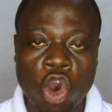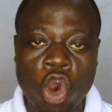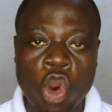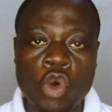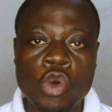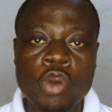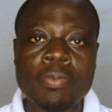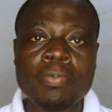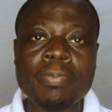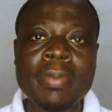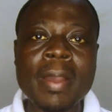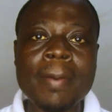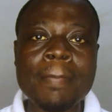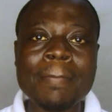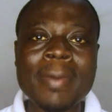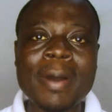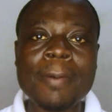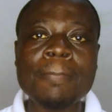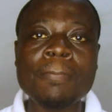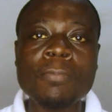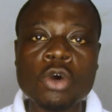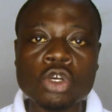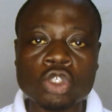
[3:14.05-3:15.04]
or
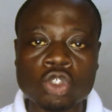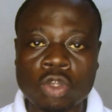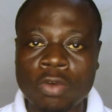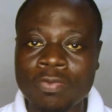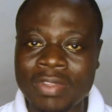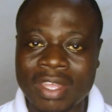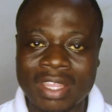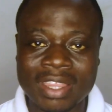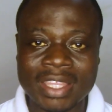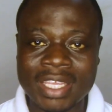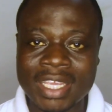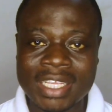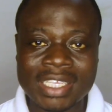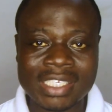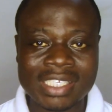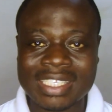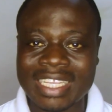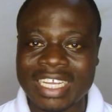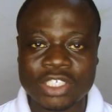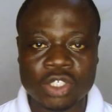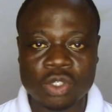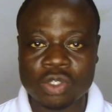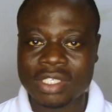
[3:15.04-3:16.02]
remember most of the
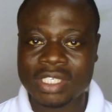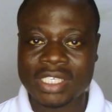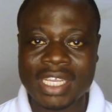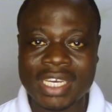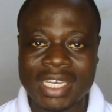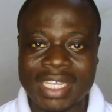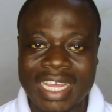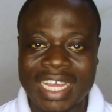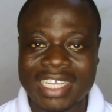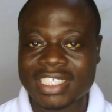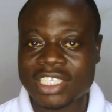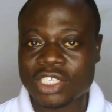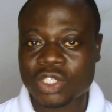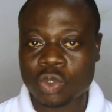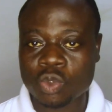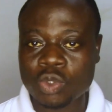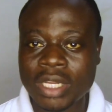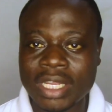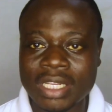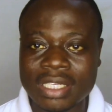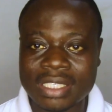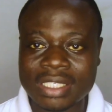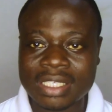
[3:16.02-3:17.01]
things that you study as a
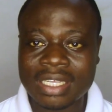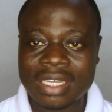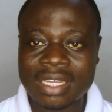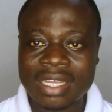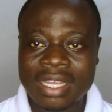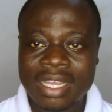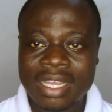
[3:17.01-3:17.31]
student.